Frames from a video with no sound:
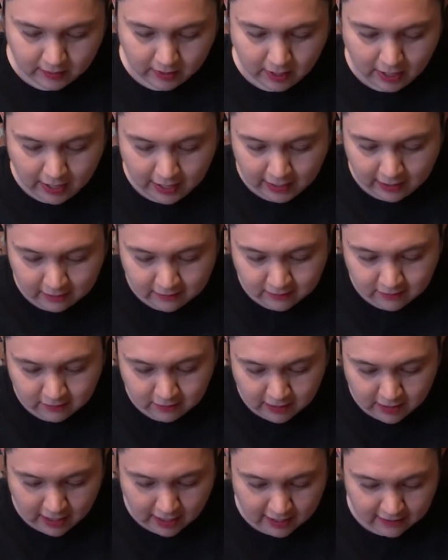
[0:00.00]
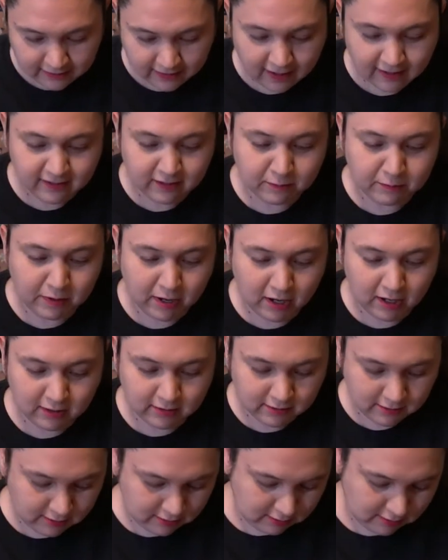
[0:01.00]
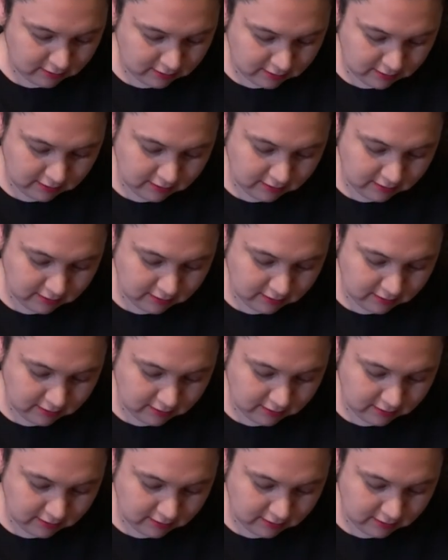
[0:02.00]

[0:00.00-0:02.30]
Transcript: I also got another box,